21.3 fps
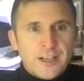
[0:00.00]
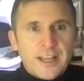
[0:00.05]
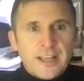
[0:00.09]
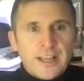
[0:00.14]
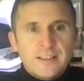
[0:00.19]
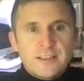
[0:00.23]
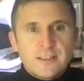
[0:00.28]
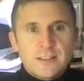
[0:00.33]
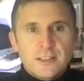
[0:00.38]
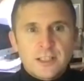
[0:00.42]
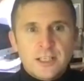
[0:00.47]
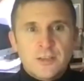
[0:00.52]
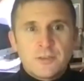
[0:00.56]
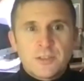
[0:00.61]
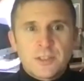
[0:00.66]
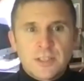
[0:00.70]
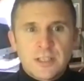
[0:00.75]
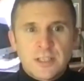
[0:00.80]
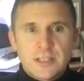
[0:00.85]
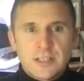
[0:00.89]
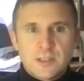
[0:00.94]
ends. You know,
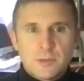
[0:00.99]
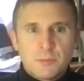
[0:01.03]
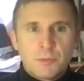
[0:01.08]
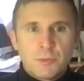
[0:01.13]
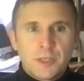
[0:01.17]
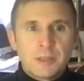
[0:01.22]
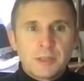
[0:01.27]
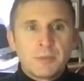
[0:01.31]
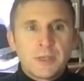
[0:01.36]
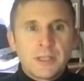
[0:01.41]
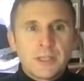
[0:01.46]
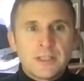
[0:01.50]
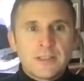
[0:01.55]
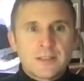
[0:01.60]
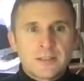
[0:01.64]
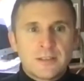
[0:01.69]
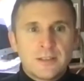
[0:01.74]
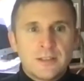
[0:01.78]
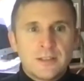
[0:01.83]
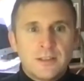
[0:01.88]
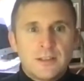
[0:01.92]
it's there to bring
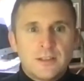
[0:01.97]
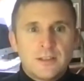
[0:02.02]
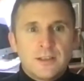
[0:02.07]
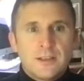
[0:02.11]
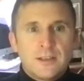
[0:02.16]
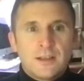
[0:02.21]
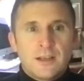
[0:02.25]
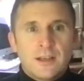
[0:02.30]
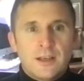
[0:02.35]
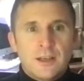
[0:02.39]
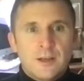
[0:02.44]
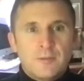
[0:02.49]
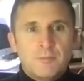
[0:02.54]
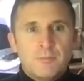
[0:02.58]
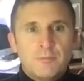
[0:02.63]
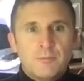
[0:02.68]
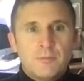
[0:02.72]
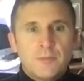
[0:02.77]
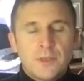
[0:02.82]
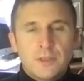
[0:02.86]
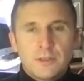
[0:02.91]
peace.
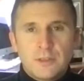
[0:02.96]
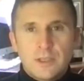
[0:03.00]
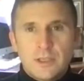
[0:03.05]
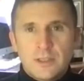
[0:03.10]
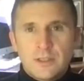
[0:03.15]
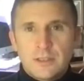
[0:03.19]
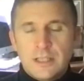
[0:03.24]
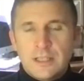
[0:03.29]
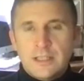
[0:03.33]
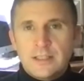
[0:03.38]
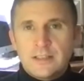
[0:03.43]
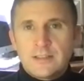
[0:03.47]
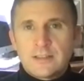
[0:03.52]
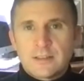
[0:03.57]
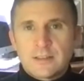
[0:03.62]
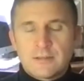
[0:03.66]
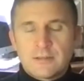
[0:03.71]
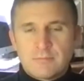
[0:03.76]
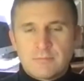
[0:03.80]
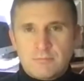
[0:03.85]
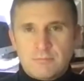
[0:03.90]
In
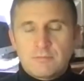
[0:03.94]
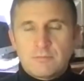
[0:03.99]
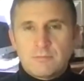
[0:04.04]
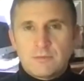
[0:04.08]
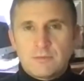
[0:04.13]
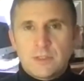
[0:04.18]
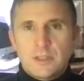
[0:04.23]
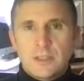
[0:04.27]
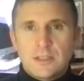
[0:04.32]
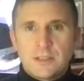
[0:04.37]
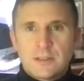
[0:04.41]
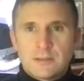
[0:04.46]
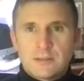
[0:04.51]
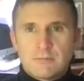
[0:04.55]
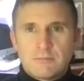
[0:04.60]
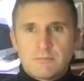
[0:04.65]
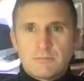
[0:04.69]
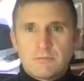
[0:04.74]
its